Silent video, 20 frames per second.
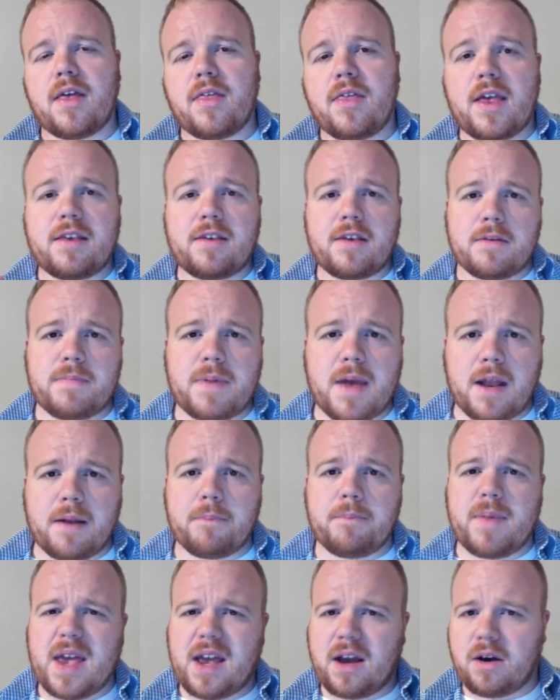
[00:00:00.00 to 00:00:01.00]
This has
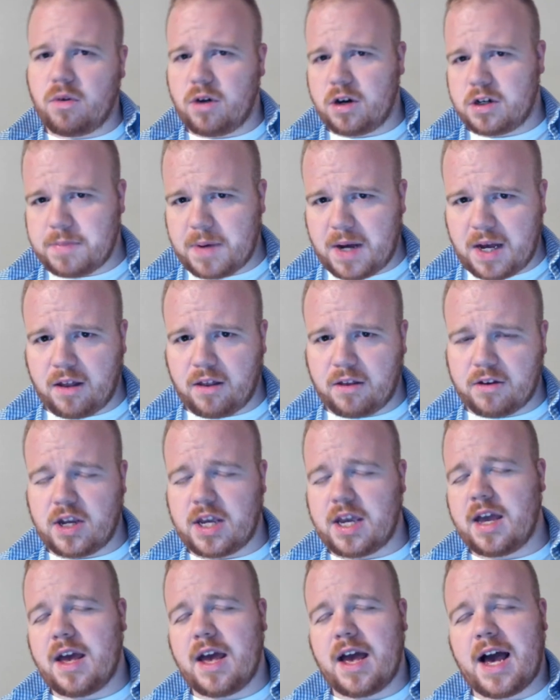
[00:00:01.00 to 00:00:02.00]
been Big Orange
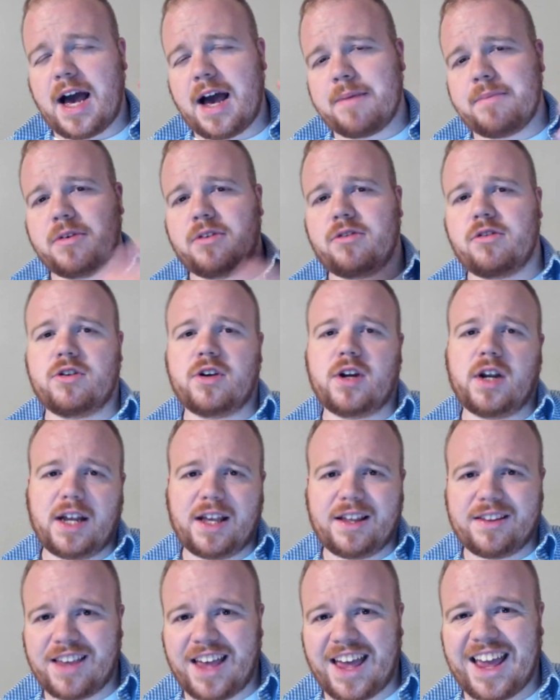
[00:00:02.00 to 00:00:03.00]
Biology. I'm Mr.
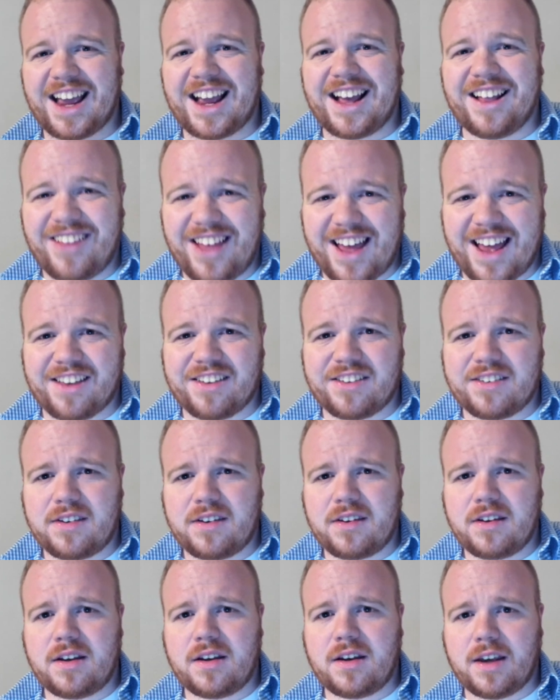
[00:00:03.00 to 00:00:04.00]
Jennings, and
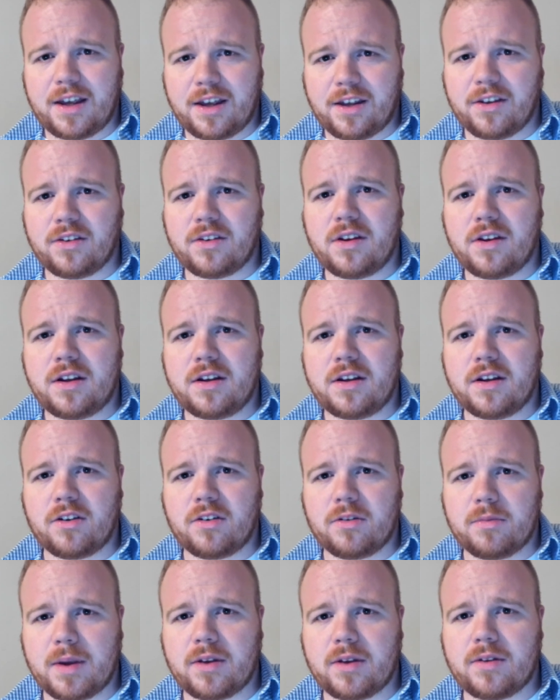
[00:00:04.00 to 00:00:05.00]
class is
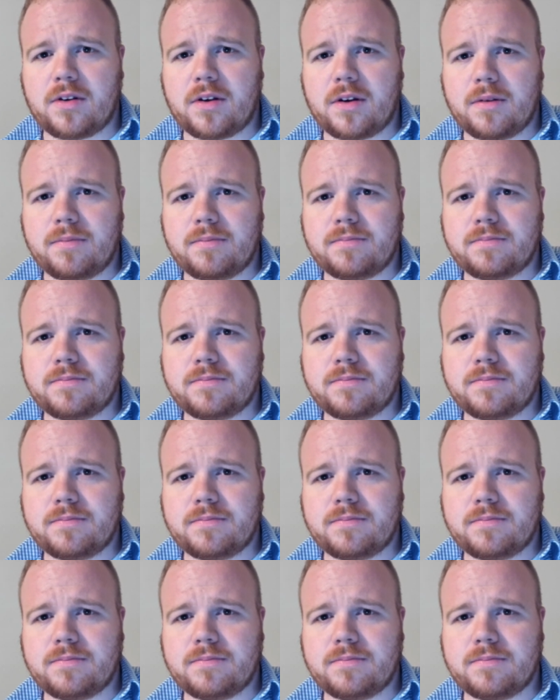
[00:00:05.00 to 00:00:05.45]
dismissed.